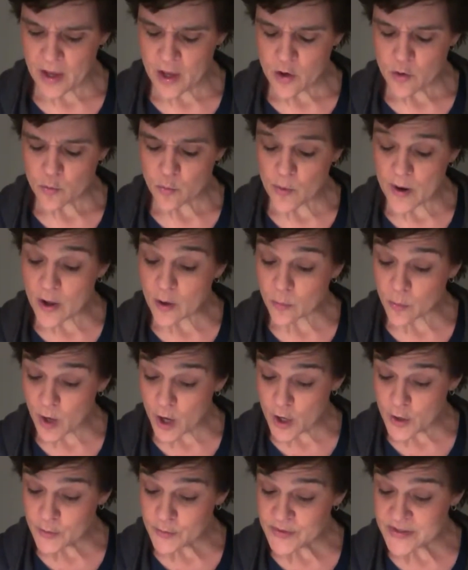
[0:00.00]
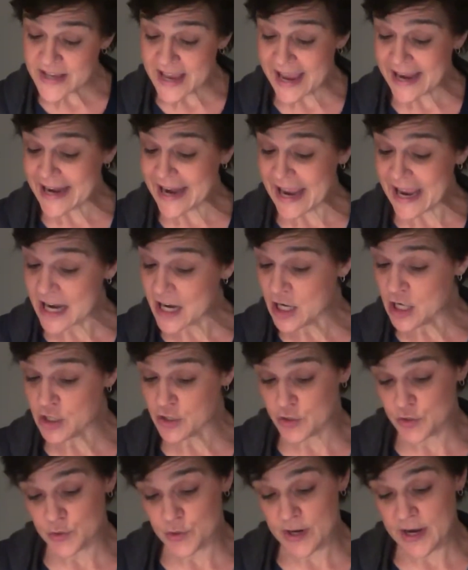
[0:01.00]
Railroads and
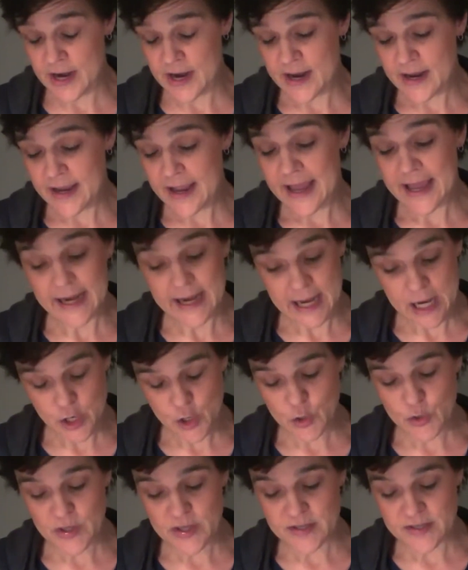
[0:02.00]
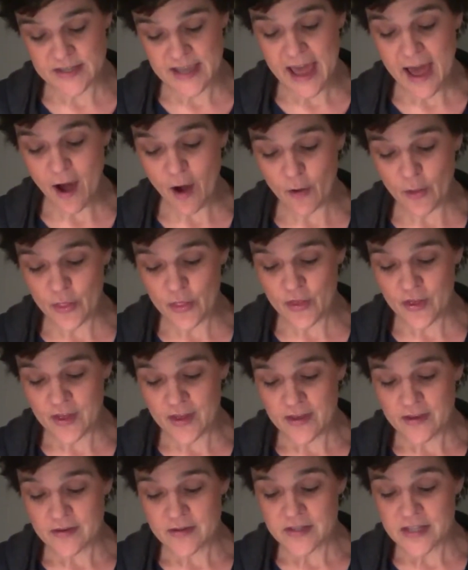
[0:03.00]
industry had entered the South.
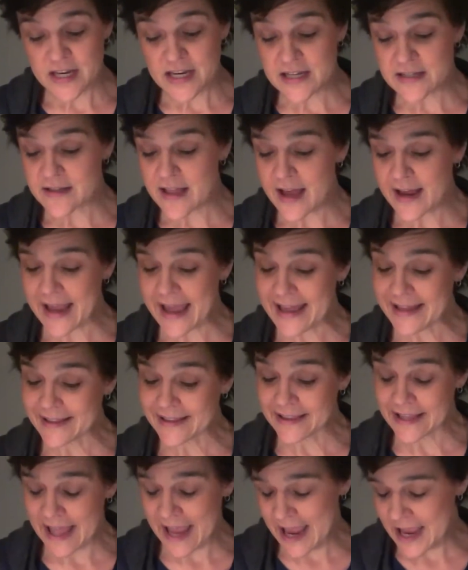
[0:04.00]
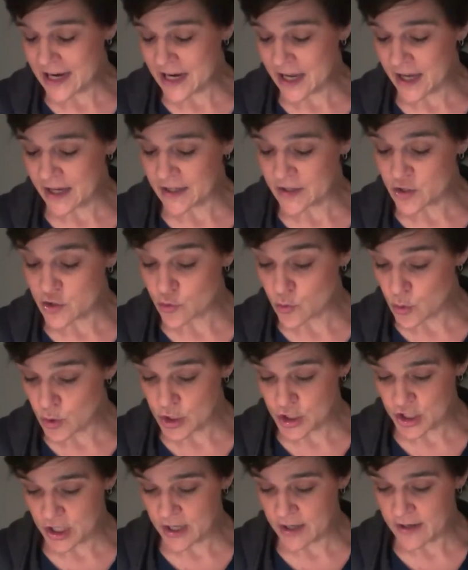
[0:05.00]
Cities like Atlanta,
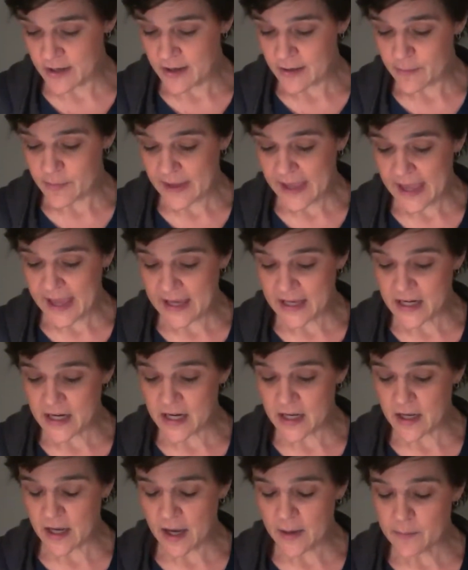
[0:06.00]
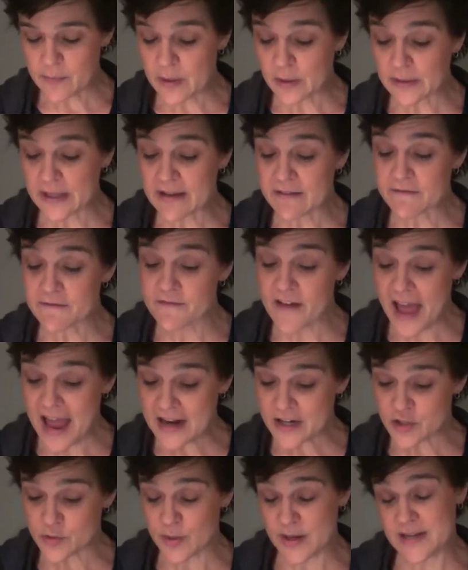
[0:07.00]
Georgia, began building
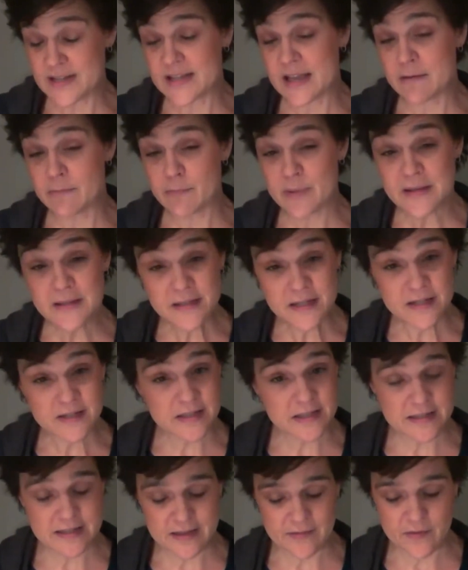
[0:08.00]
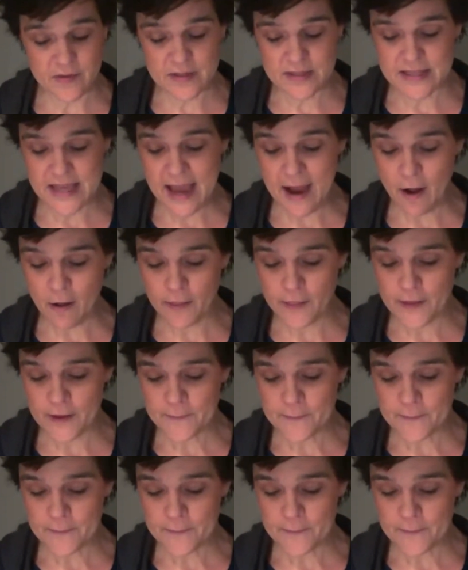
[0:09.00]
factories and businesses in the South.